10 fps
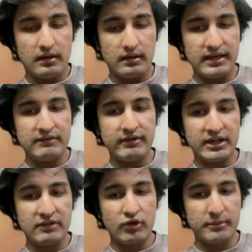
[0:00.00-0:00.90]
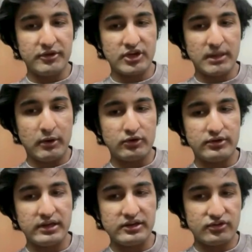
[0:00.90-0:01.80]
relevant information about
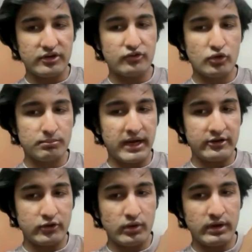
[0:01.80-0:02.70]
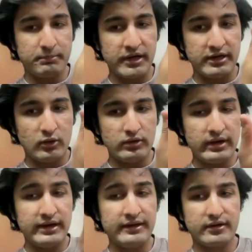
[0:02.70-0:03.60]
their research group that you are
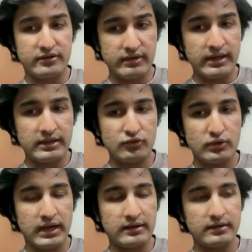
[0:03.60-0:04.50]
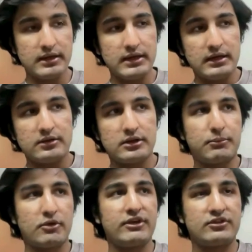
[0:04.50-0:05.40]
particularly interested in, the
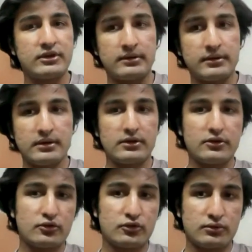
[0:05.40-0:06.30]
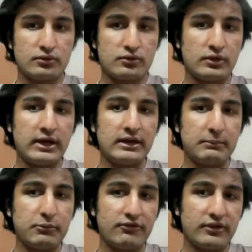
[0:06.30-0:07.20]
professor so that the
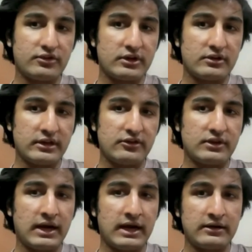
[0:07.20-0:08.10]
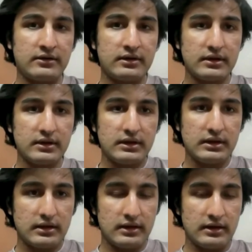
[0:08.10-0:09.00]
professor thinks that
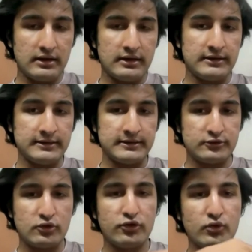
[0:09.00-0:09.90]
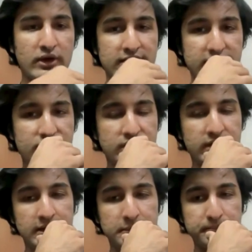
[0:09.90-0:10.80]
you are interested
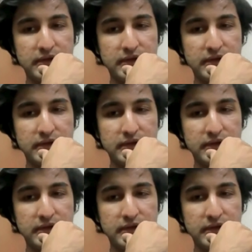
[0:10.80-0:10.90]
in it.